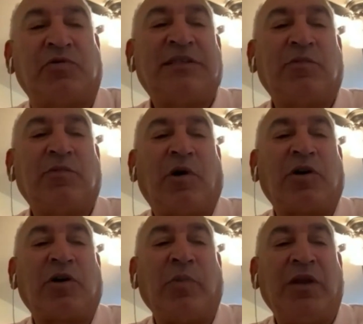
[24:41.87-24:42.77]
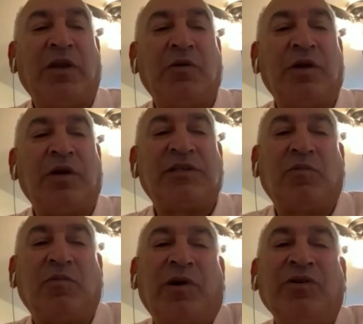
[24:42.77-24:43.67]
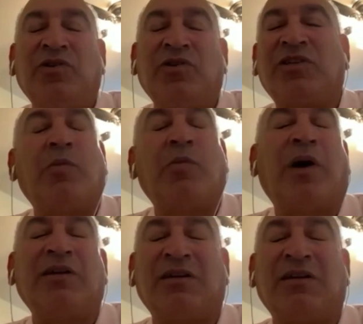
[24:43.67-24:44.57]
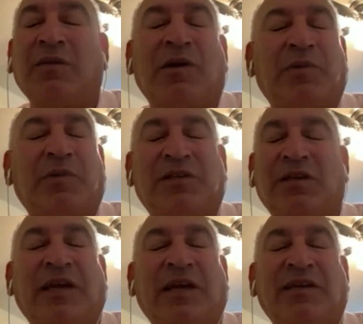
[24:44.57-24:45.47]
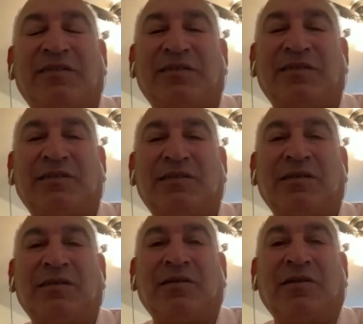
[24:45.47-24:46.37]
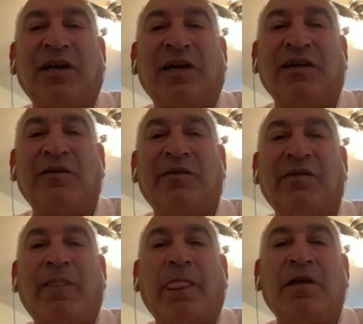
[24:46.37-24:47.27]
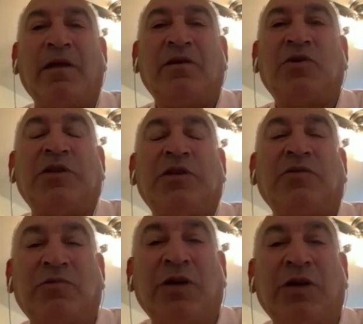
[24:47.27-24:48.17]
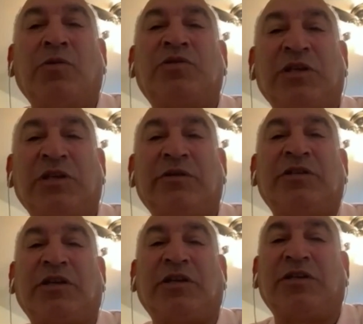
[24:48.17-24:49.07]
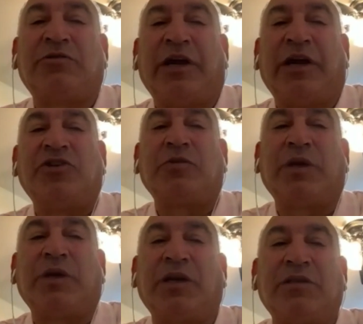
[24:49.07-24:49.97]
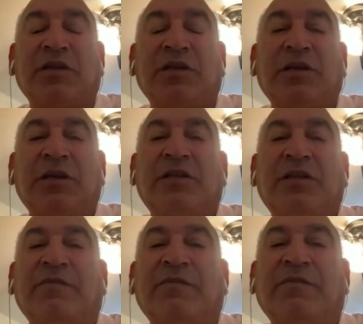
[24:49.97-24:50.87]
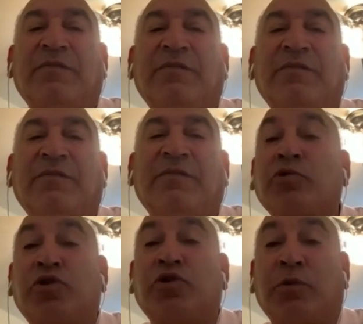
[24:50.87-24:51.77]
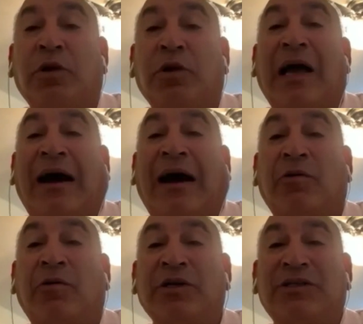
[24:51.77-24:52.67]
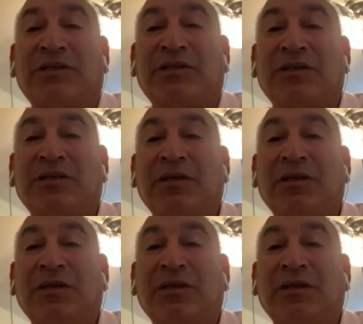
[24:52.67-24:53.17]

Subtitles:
I said, what can we do? And I said, why don't you just go part-time a couple of days, right? So it's a real serious consideration, because it's a very unsociable hours.